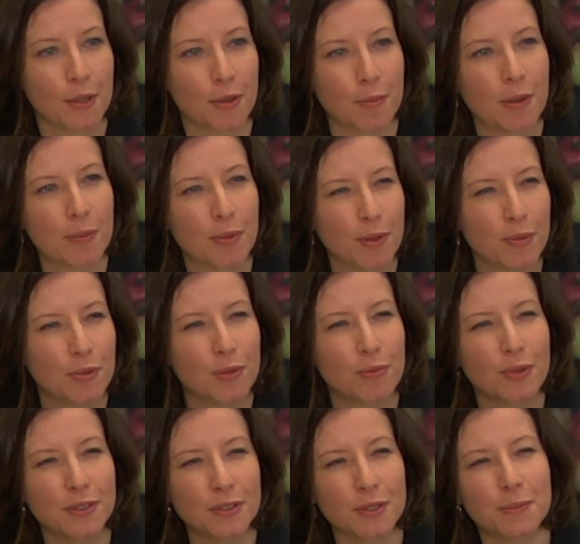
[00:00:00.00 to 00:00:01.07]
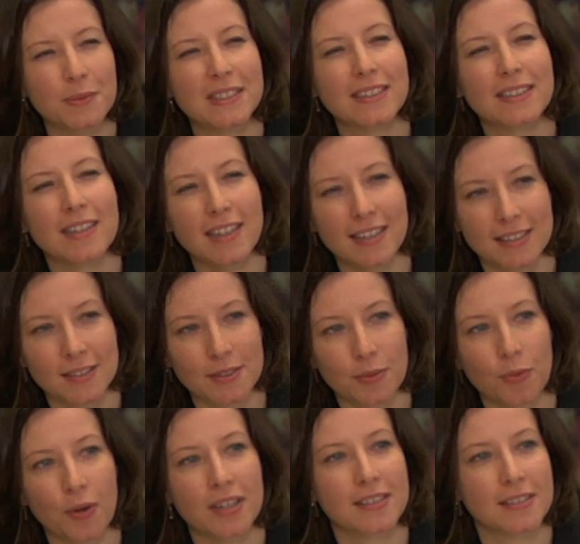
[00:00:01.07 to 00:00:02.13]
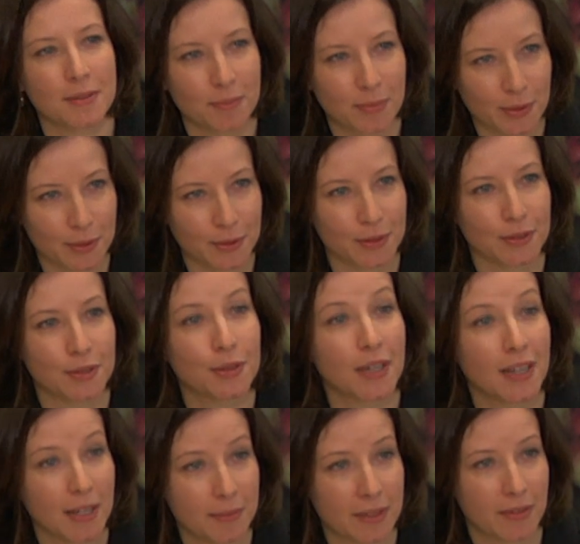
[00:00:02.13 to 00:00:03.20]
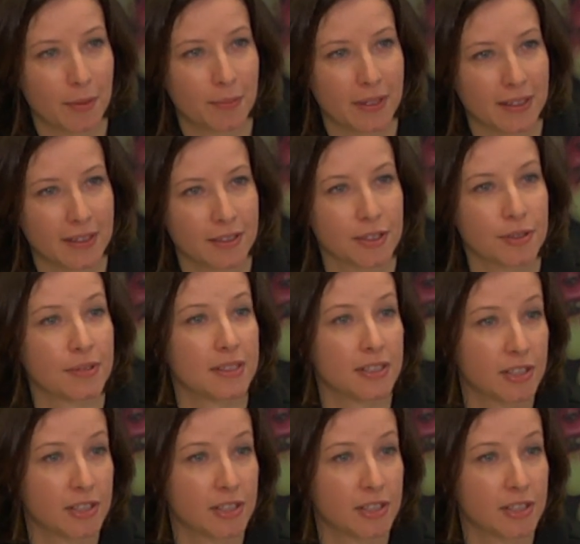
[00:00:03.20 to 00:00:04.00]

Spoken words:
the people will wonder a bit less why it's important to help developing countries.